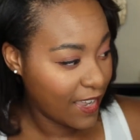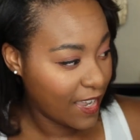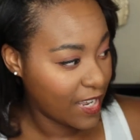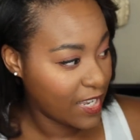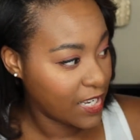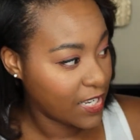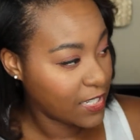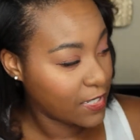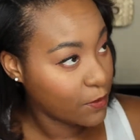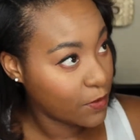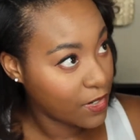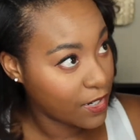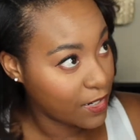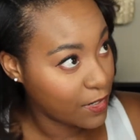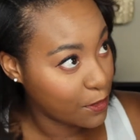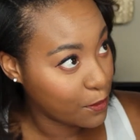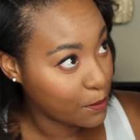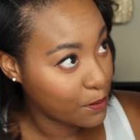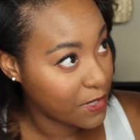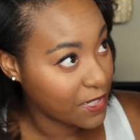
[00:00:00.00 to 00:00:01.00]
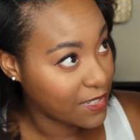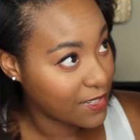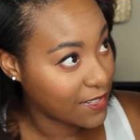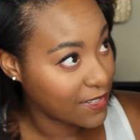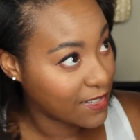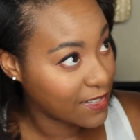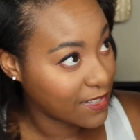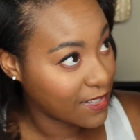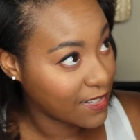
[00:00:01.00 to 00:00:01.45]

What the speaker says: And just one new pieces.